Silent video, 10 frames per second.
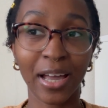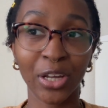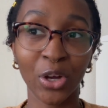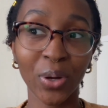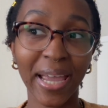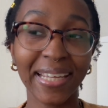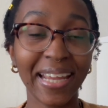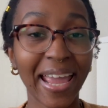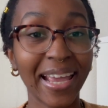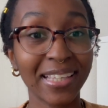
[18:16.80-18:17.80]
Go
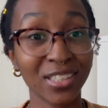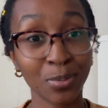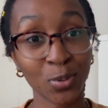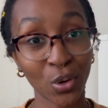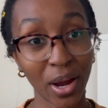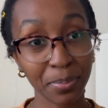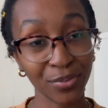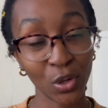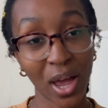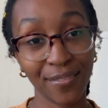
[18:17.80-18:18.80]
ahead and subscribe if
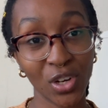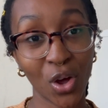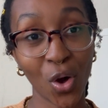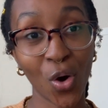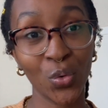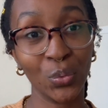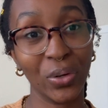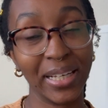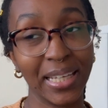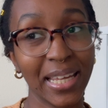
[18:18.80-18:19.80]
you have not
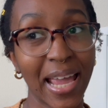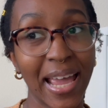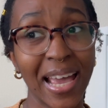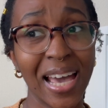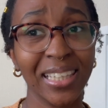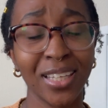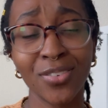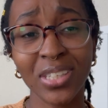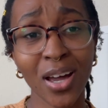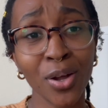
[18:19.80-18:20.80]
already, and leave
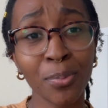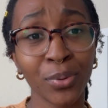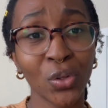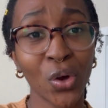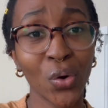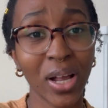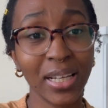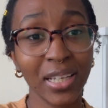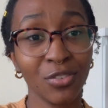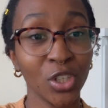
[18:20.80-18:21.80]
down below
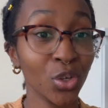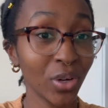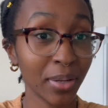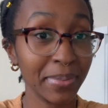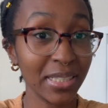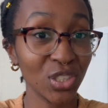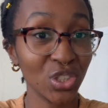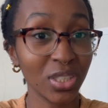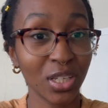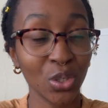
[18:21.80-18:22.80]
any video
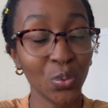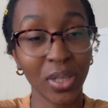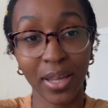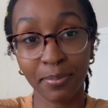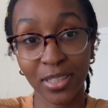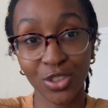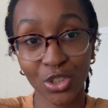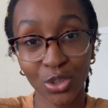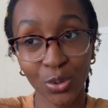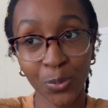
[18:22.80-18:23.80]
recommendations that you would like me to
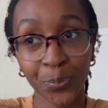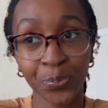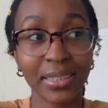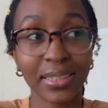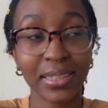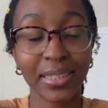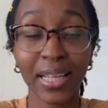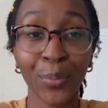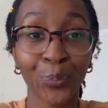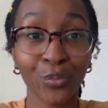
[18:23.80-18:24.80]
do.
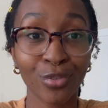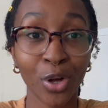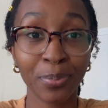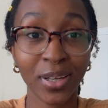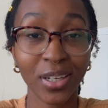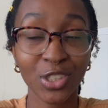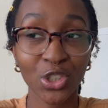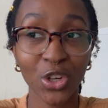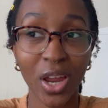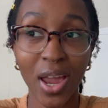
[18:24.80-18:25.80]
Yeah, follow me on
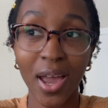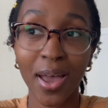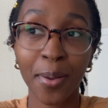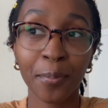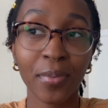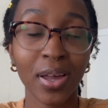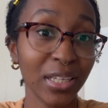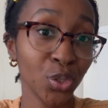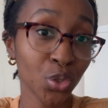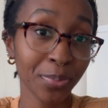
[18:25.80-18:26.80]
Instagram.
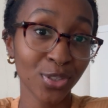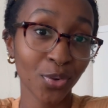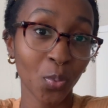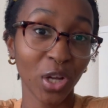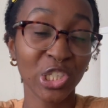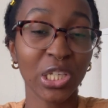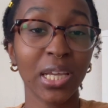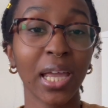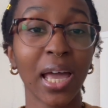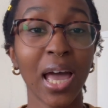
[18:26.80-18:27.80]
Thank you so much for
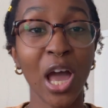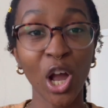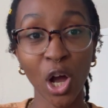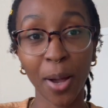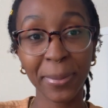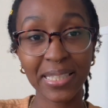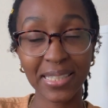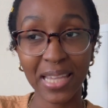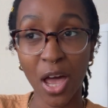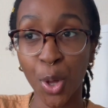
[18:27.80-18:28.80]
watching. Comment
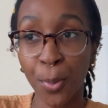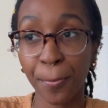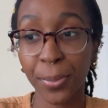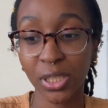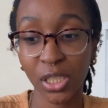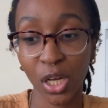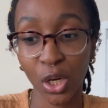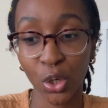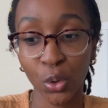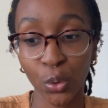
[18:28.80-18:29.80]
down
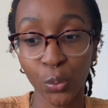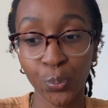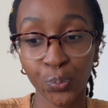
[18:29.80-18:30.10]
below